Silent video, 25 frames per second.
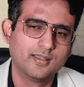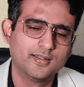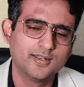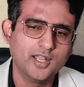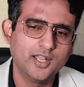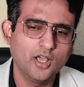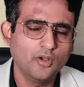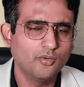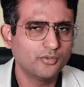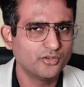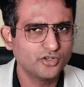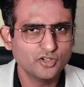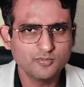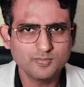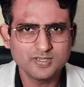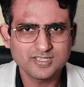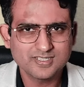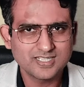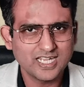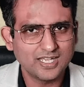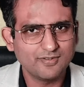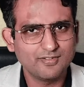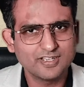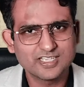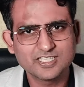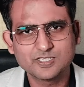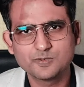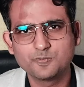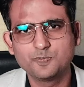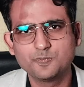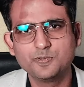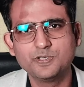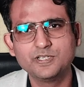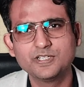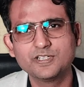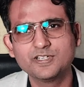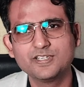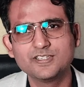Now, you must have
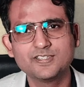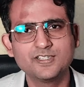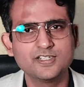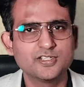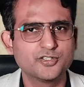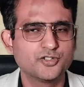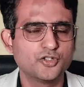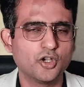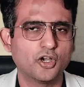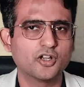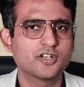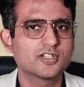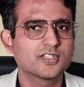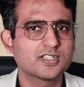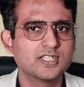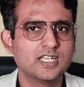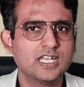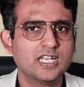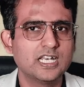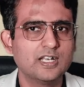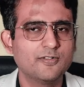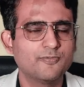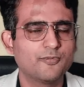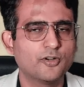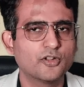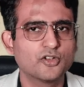experienced it yourself,